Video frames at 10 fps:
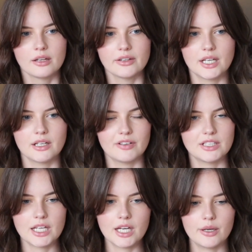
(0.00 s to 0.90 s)
than a
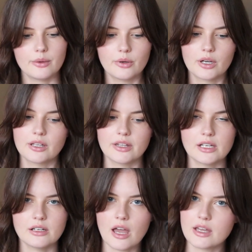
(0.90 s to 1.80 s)
video,
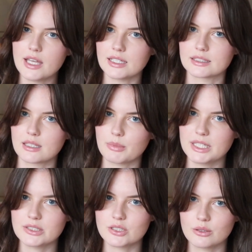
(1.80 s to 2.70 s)
then yes,
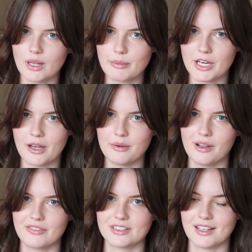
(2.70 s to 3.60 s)
please do let me know
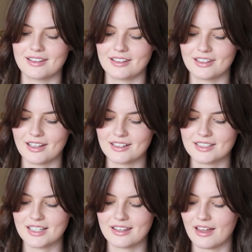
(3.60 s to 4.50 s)
if there's anything you'd like
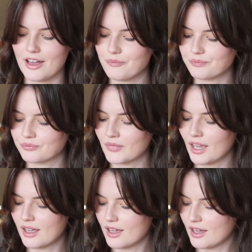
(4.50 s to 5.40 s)
to see there.
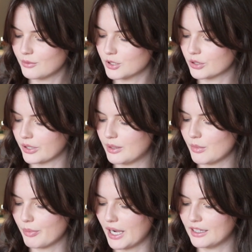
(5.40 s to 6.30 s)
Just looking at
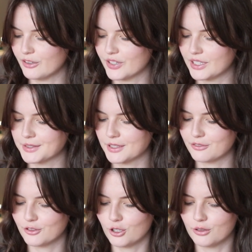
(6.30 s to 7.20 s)
my pile of things on the
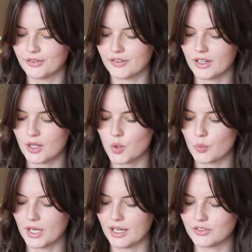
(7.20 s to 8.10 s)
floor of
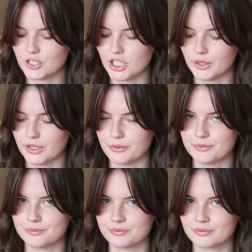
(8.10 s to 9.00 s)
what I have to show you.
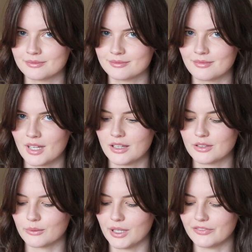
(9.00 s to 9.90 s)

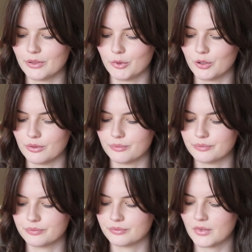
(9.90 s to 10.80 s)
There's quite
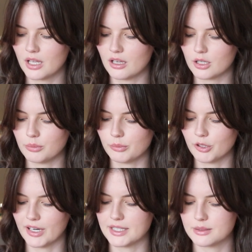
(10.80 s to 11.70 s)
a couple
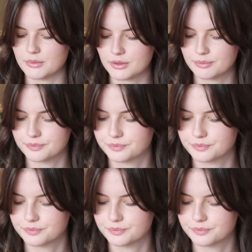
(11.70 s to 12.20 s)
more items.